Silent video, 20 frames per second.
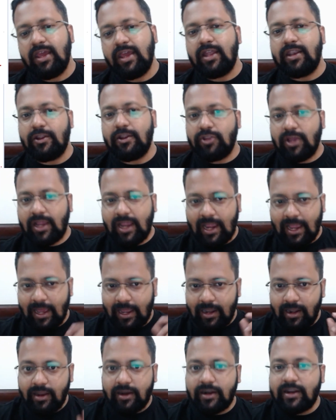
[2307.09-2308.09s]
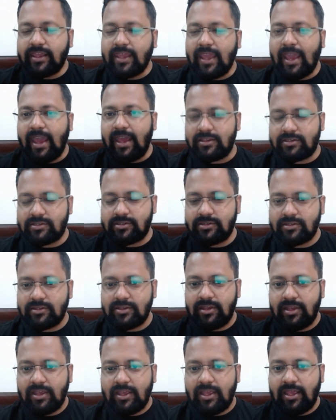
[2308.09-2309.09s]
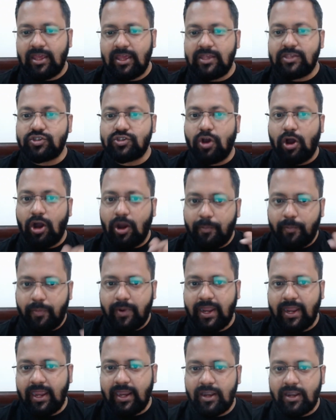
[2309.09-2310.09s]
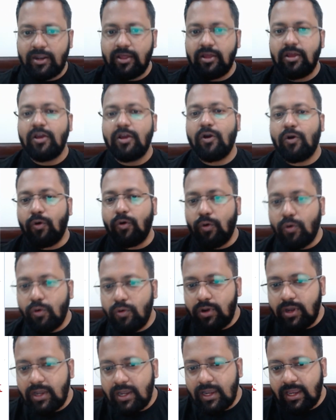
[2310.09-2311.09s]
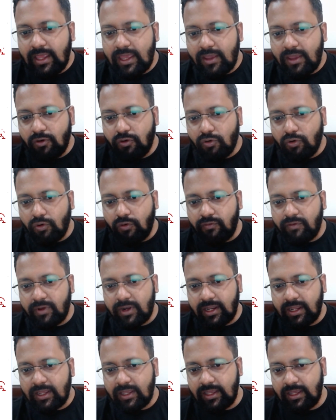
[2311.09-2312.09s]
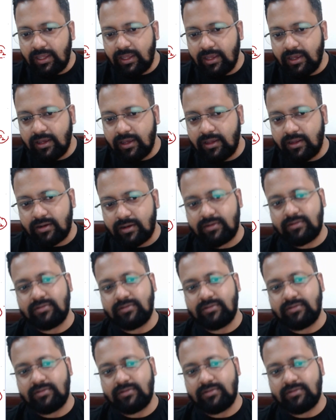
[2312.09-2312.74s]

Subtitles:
Now the colored gas is obtained only over here.